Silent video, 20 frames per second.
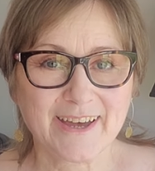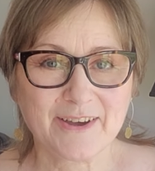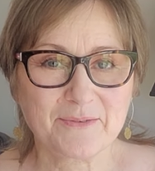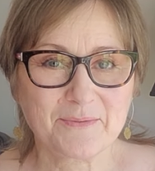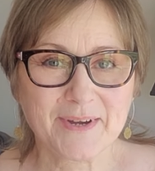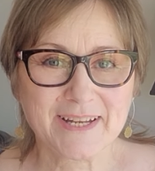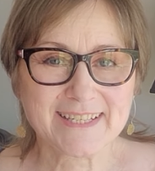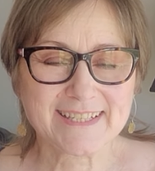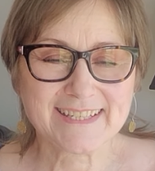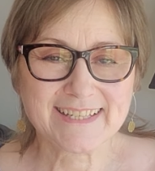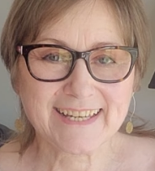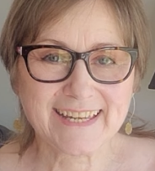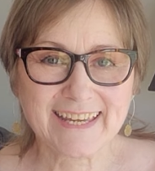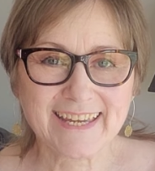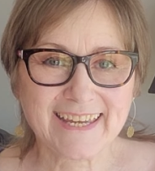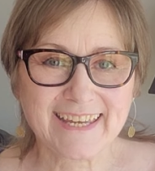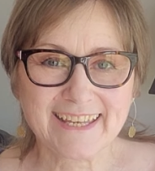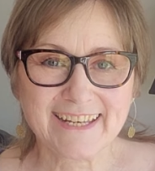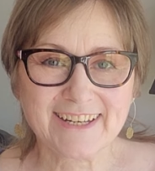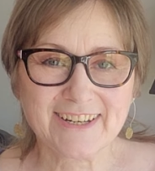Once
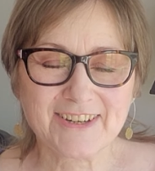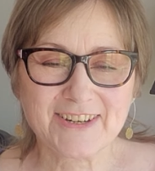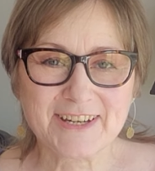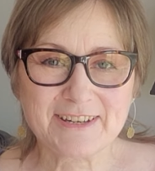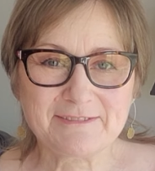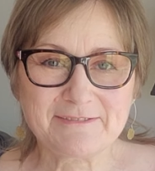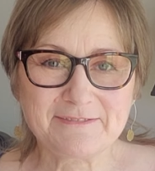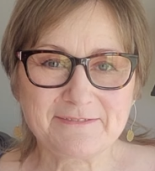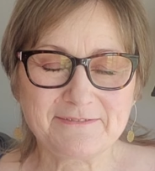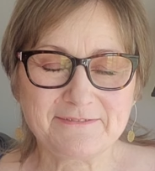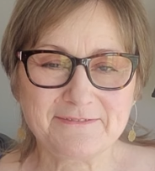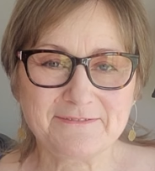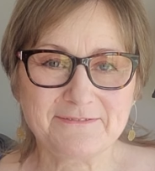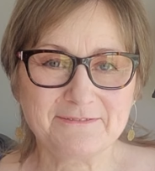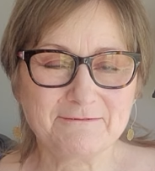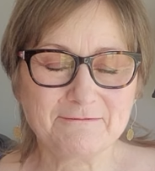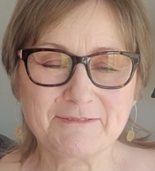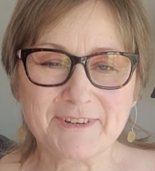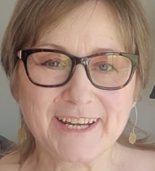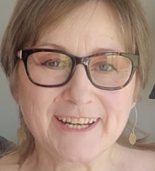again, I
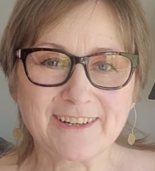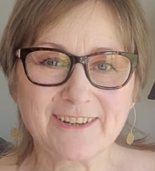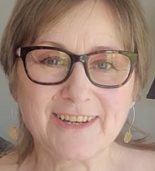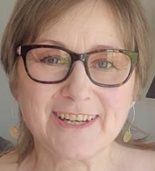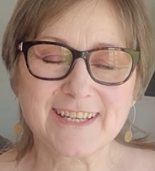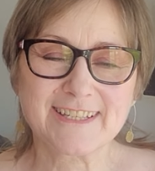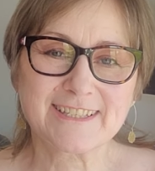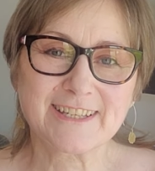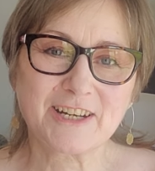realized